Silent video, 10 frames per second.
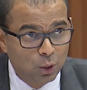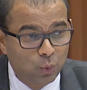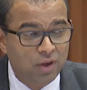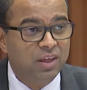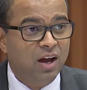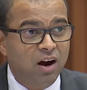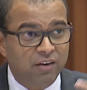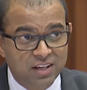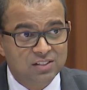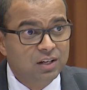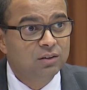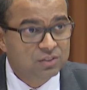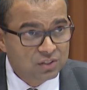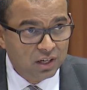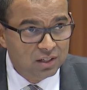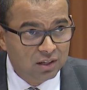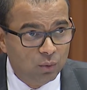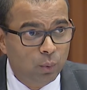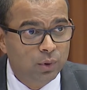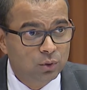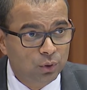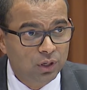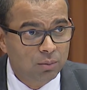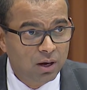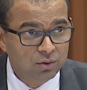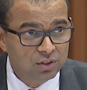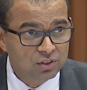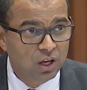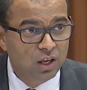where they are a single site, and what we're talking about is